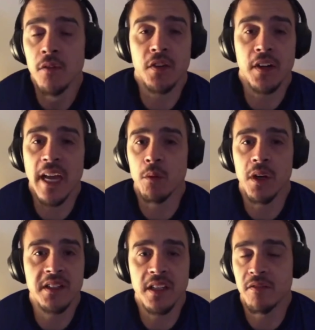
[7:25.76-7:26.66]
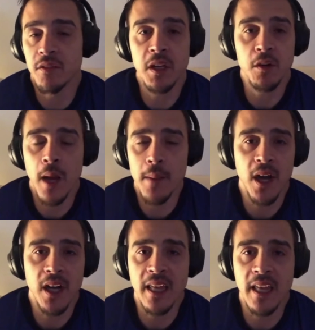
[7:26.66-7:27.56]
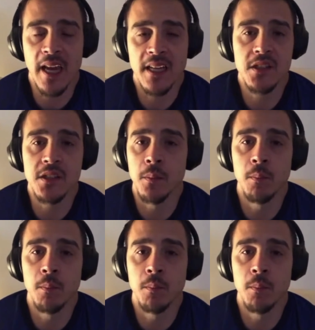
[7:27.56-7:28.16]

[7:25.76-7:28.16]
Forget what it did for me or my podcast,